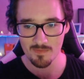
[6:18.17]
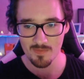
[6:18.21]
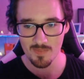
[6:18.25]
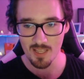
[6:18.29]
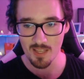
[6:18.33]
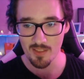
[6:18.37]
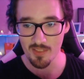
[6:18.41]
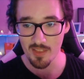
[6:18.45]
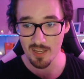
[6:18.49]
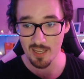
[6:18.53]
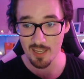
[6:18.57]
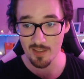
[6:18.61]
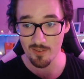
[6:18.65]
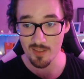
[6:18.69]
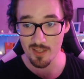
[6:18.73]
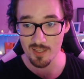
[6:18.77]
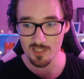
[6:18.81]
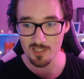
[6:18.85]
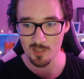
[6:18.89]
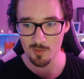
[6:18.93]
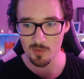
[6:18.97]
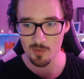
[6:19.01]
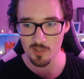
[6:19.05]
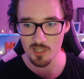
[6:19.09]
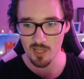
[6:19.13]
Thank you for that
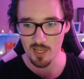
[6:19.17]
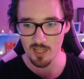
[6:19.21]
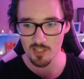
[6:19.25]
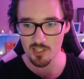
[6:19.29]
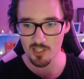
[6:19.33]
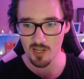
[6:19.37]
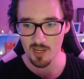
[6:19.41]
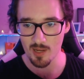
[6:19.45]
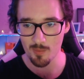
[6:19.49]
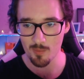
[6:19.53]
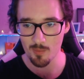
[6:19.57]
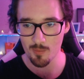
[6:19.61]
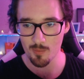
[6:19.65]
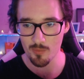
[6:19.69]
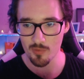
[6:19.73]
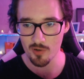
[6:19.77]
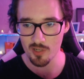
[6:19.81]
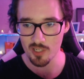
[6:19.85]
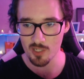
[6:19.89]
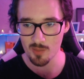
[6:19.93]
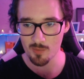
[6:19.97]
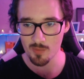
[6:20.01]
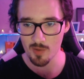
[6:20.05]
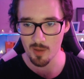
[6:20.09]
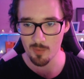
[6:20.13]
super chat, giant
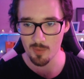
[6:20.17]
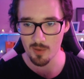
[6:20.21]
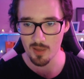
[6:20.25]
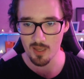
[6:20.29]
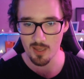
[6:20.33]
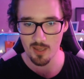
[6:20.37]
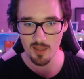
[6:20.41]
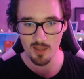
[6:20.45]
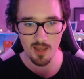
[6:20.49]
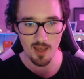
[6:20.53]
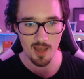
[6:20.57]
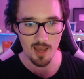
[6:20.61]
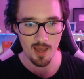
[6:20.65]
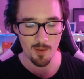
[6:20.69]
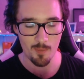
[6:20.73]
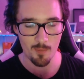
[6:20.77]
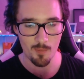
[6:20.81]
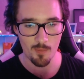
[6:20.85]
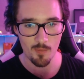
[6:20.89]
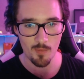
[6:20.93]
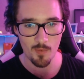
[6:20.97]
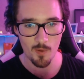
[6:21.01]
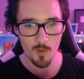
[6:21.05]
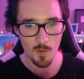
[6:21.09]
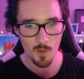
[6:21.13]
British puppy.
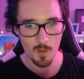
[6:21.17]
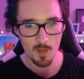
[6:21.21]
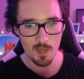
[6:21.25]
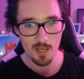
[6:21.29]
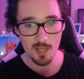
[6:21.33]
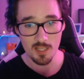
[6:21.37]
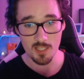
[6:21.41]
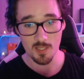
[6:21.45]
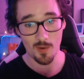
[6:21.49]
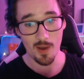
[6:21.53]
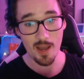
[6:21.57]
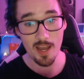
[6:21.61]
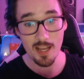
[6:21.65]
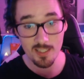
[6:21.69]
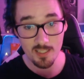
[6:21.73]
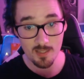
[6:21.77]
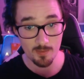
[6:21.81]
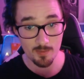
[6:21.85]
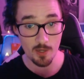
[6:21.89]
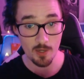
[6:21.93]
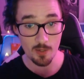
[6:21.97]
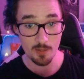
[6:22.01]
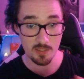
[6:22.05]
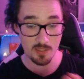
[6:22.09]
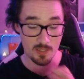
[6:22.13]
So I had some
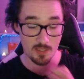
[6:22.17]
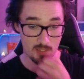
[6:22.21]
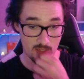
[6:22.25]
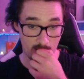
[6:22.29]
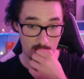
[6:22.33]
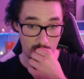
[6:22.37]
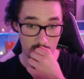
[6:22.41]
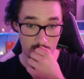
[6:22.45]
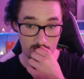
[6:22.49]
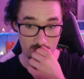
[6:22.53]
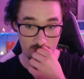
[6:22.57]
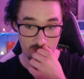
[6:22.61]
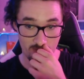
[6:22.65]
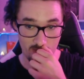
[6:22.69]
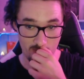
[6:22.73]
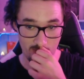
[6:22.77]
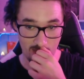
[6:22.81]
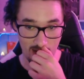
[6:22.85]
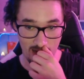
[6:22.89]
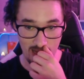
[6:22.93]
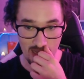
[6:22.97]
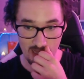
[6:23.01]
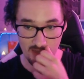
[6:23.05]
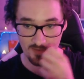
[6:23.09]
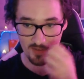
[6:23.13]
notes to self from the
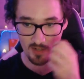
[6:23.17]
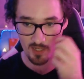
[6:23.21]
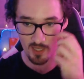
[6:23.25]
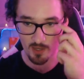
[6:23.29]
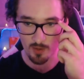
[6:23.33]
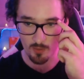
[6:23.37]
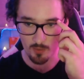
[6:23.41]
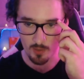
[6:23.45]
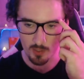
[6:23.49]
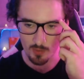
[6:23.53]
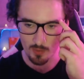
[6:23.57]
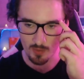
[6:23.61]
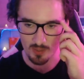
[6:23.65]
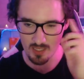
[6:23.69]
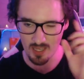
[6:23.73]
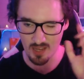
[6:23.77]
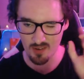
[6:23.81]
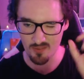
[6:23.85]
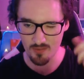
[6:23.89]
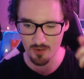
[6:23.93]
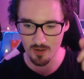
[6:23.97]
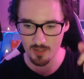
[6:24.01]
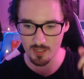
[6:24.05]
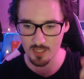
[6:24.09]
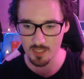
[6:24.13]
last video, which was
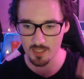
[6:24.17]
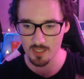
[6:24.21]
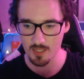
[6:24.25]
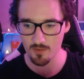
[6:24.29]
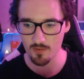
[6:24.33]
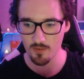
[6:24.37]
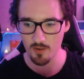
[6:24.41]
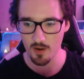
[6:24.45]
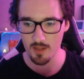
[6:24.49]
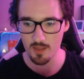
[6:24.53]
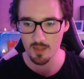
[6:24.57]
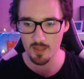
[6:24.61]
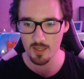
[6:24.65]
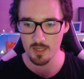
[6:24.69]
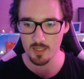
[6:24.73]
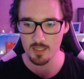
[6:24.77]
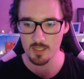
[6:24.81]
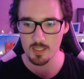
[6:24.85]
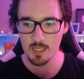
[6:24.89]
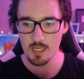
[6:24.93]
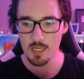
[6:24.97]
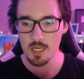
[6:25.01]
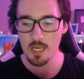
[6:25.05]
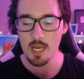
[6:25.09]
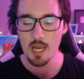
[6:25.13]
Fantastic Fran, thanks.
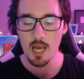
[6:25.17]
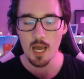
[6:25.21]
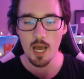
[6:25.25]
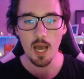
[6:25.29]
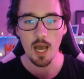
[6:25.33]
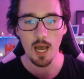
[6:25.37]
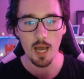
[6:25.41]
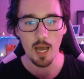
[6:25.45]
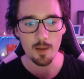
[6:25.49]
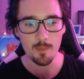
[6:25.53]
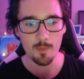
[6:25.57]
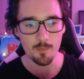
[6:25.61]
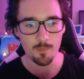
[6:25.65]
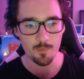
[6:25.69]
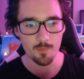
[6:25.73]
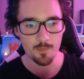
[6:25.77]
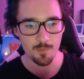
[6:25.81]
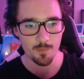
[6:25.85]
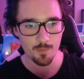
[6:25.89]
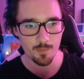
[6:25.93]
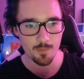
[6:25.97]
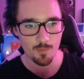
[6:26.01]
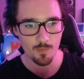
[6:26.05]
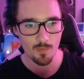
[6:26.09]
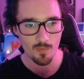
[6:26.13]

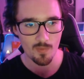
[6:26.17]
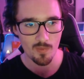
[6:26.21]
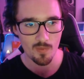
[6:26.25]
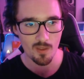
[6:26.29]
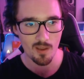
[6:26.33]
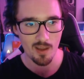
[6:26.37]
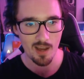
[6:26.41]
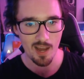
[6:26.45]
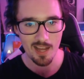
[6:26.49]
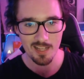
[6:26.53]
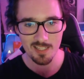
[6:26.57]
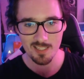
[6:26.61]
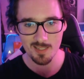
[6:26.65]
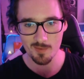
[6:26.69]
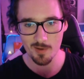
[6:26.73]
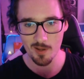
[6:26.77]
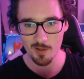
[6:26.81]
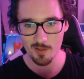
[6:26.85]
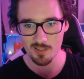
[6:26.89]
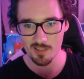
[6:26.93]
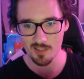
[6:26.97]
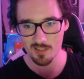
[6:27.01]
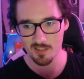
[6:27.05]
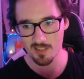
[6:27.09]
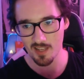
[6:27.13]
I had some
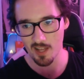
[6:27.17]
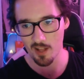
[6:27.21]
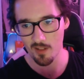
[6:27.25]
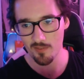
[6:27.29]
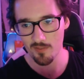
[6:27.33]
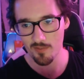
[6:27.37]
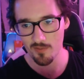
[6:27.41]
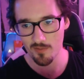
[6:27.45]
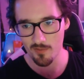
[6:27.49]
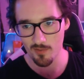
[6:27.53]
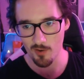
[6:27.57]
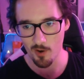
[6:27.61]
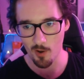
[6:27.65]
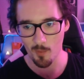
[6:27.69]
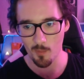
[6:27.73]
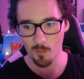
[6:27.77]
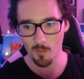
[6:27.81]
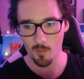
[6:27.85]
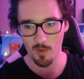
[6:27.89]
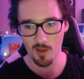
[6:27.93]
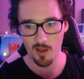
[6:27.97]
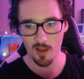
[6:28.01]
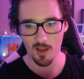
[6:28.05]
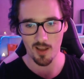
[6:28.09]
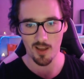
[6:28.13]
notes to self
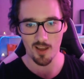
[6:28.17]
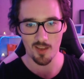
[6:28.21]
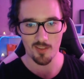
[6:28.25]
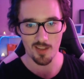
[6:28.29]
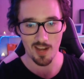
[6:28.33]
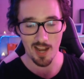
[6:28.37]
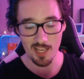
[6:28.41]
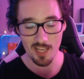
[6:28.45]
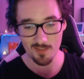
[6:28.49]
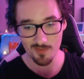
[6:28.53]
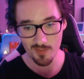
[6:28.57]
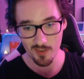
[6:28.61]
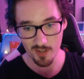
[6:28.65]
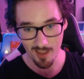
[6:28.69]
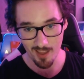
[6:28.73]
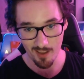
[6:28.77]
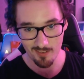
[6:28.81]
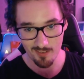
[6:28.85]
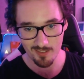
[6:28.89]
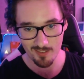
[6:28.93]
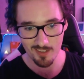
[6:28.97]
from the last video,